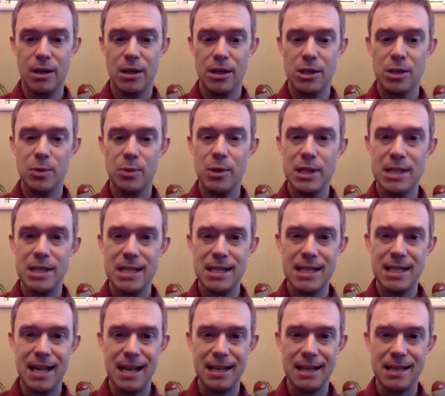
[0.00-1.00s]
So what does it
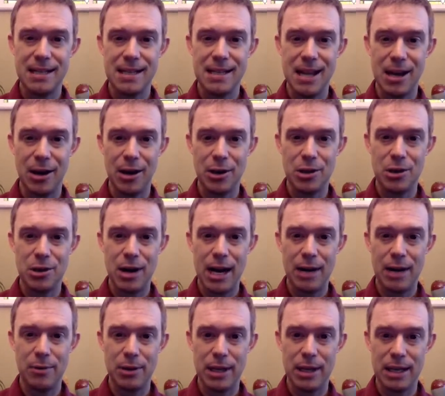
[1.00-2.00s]
take to stay on
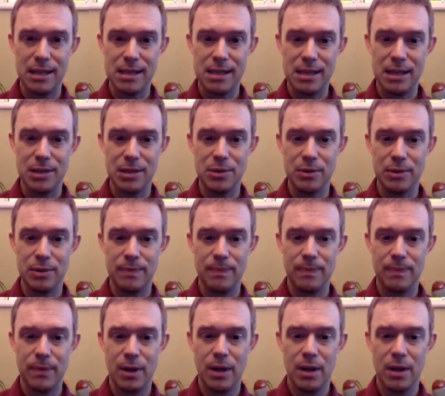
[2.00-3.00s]
track with that schedule?
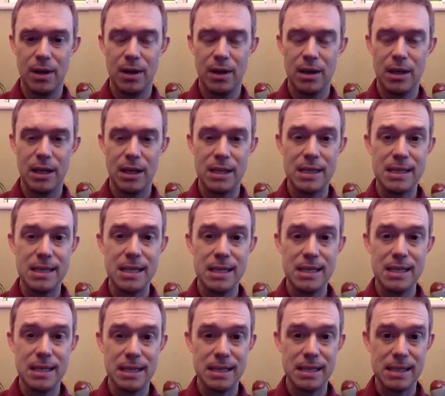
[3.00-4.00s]

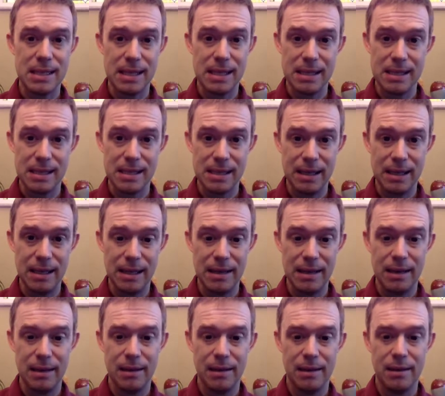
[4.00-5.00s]
Consistency is the
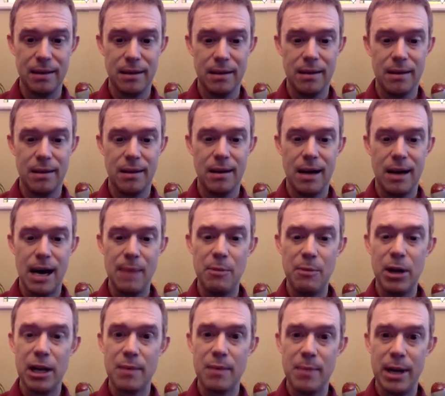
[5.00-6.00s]
key. I'm
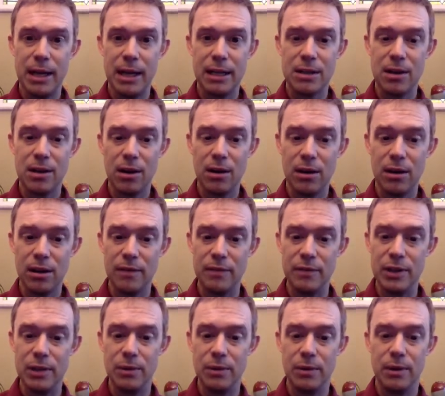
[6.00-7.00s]
recommending to all of
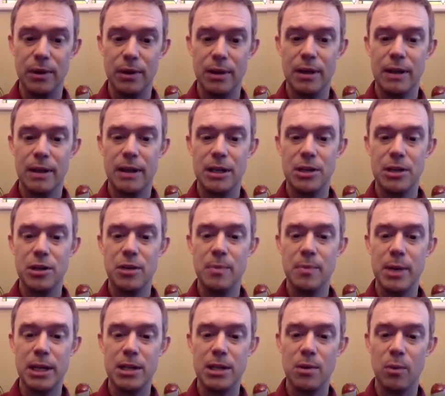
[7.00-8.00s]
you that you
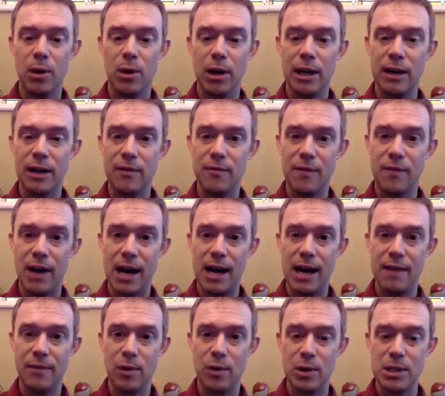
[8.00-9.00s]
commit to working
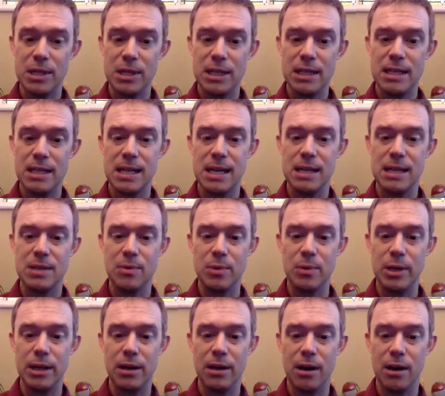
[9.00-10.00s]
5 or 6 days a
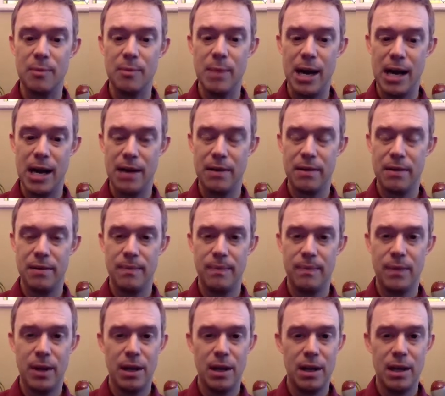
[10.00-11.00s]
week on math.
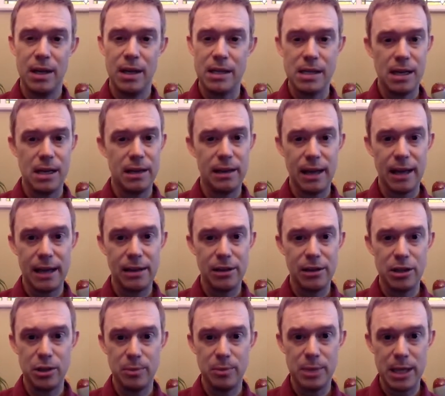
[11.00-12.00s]
It's
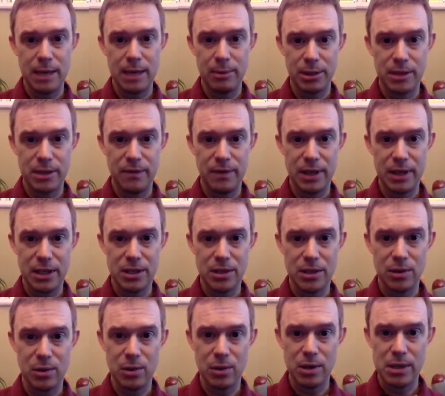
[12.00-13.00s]
unlikely you'll be able to finish
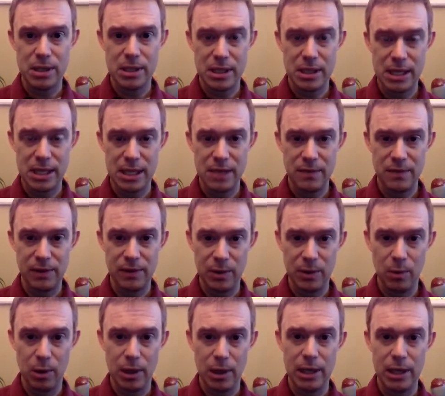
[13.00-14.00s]
the course successfully
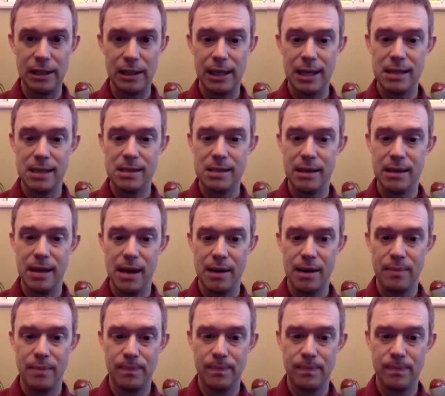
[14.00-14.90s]
working less than that.